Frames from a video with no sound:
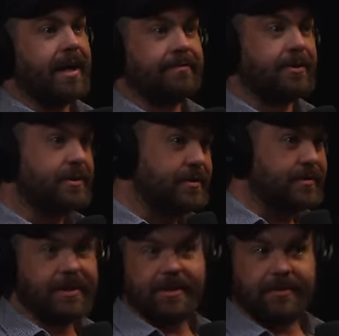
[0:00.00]
I have to
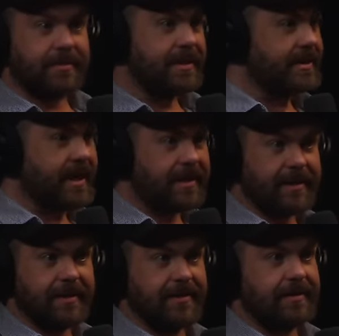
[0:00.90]
do, you know, this that and
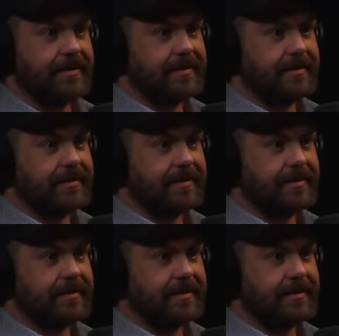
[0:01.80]
the other.